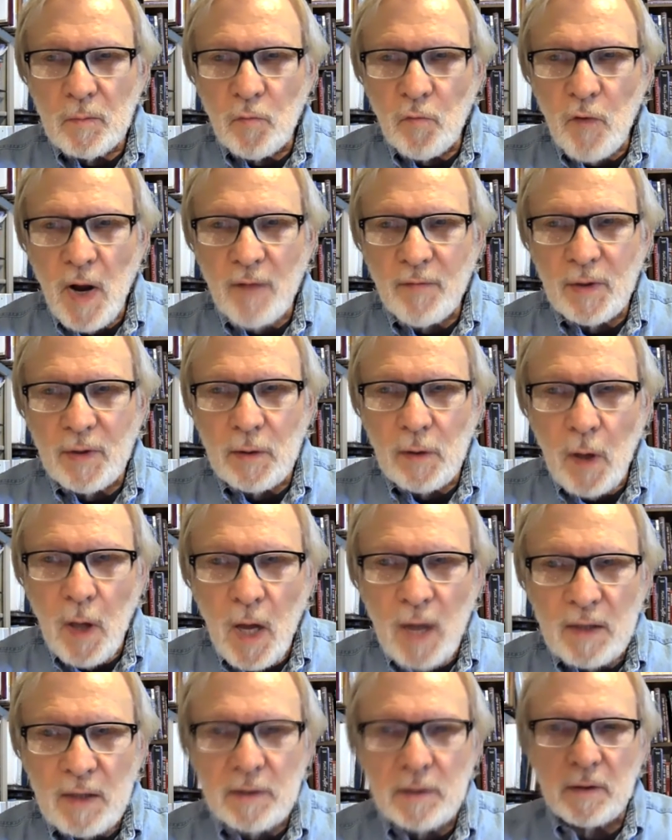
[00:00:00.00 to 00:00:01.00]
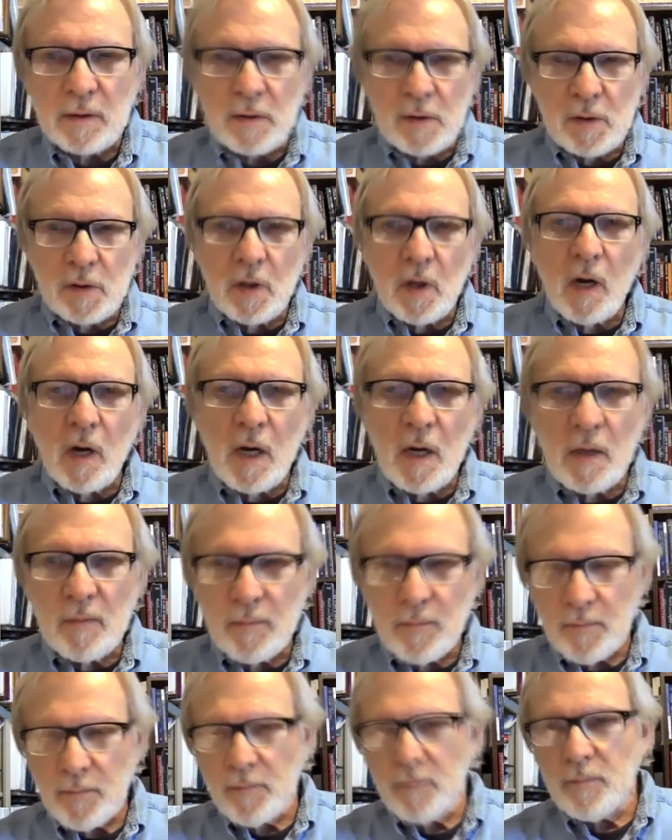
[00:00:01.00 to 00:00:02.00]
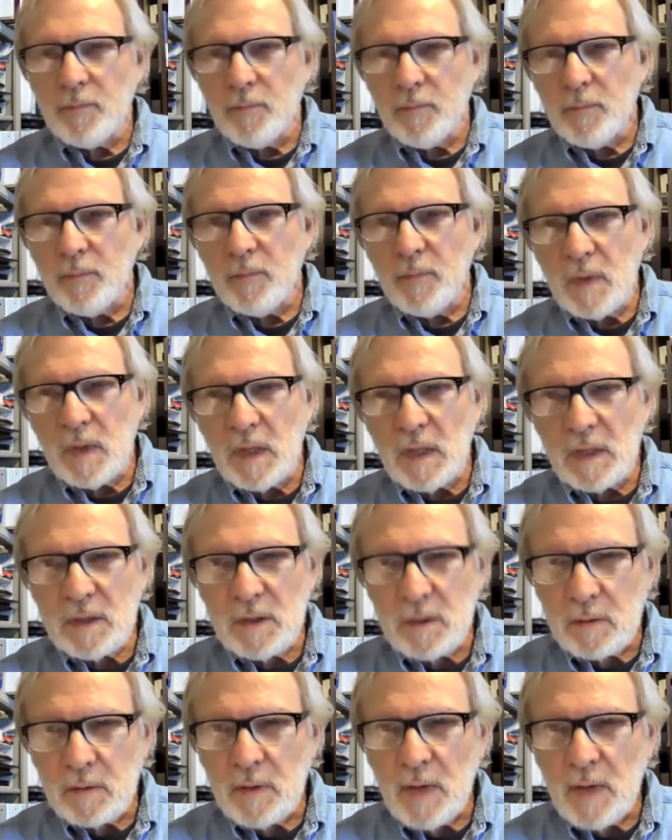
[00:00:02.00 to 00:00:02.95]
Reverend Lawson saw this